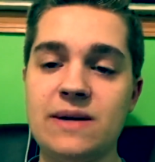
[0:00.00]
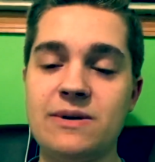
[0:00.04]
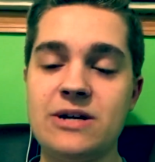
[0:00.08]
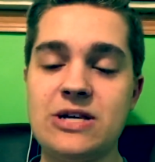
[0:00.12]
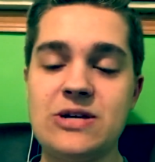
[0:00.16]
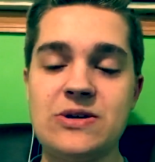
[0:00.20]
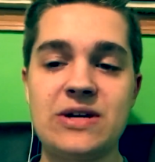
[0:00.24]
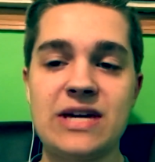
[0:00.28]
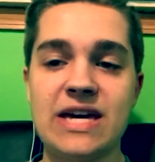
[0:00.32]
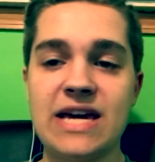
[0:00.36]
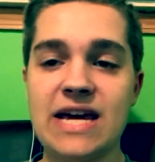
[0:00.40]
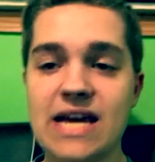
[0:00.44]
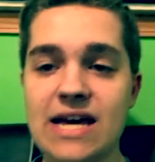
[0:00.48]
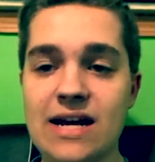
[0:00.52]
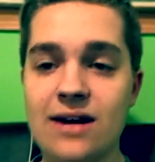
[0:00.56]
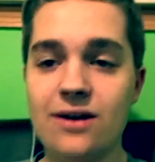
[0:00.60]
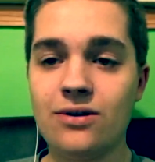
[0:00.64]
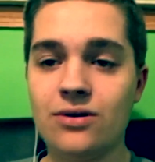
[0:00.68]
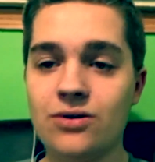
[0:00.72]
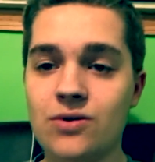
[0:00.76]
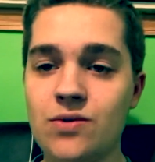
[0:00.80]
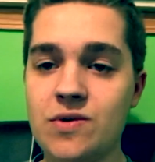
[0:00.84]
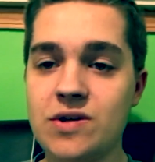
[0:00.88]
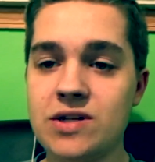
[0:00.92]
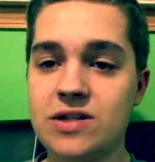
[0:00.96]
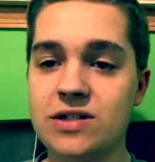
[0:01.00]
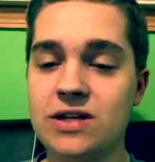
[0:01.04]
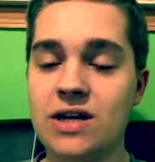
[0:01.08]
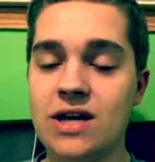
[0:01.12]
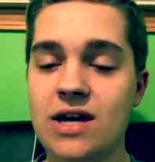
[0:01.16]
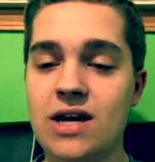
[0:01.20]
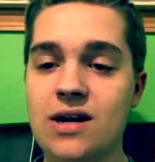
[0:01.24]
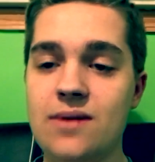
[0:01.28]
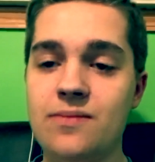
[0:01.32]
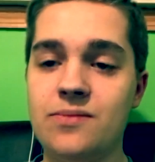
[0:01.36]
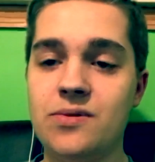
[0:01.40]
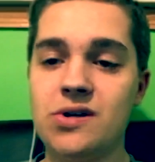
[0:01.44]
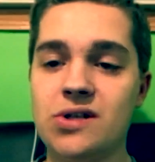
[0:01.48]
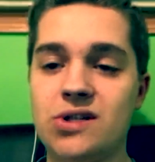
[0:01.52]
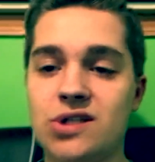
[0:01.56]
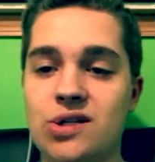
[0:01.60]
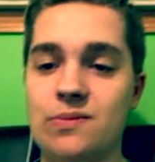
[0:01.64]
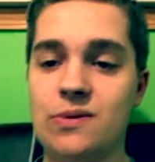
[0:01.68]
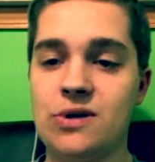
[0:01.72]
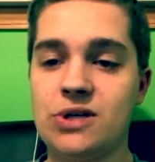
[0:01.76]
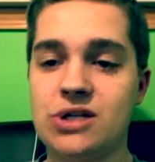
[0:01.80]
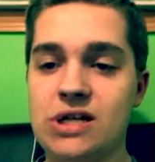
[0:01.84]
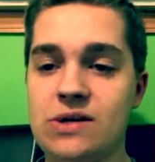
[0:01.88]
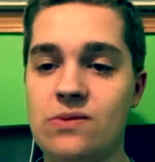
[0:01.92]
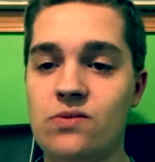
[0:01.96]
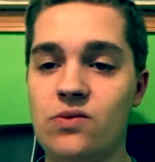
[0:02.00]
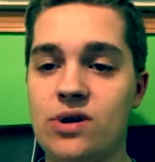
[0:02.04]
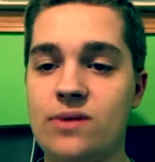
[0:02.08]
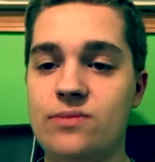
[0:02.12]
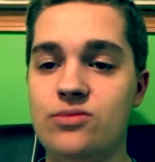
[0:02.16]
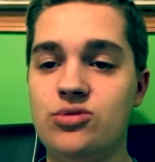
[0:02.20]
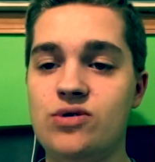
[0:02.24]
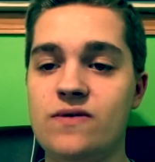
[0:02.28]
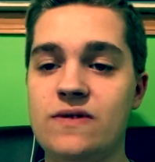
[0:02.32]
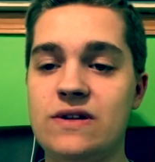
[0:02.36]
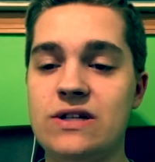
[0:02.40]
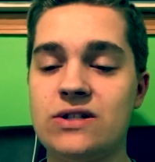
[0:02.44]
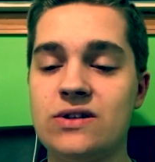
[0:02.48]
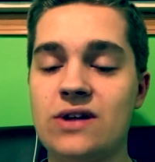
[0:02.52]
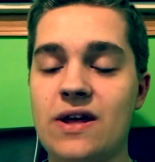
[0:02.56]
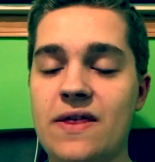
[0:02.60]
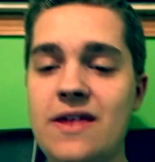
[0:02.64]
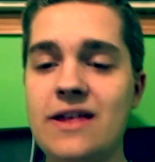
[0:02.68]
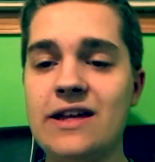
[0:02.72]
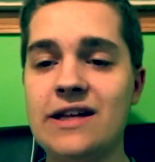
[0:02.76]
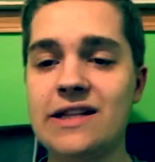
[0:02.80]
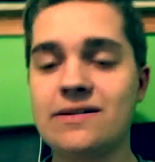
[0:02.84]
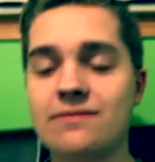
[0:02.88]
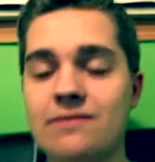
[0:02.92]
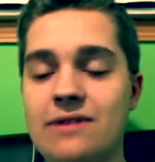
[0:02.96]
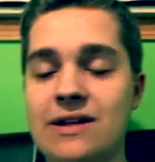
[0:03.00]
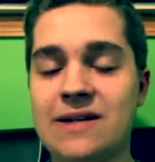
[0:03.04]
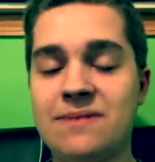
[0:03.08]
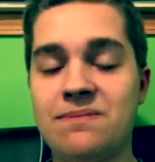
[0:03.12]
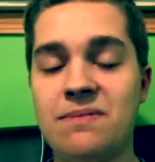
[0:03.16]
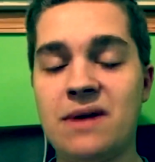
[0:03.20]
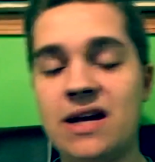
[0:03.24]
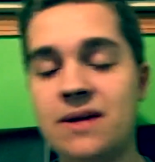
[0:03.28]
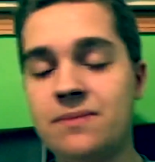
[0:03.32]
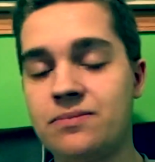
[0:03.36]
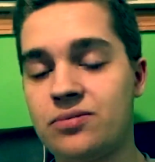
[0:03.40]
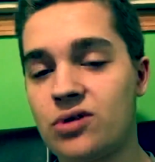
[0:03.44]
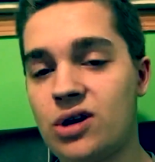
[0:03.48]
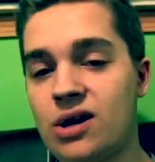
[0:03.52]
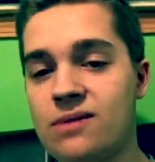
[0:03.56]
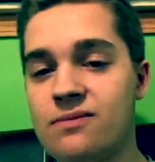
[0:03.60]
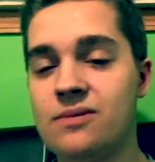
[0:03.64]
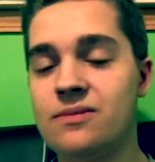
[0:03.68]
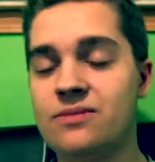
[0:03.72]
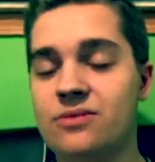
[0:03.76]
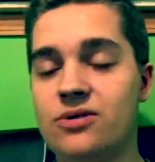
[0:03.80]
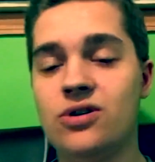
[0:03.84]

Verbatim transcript: but you can't always put so much in one movie. So I think it's its main problem.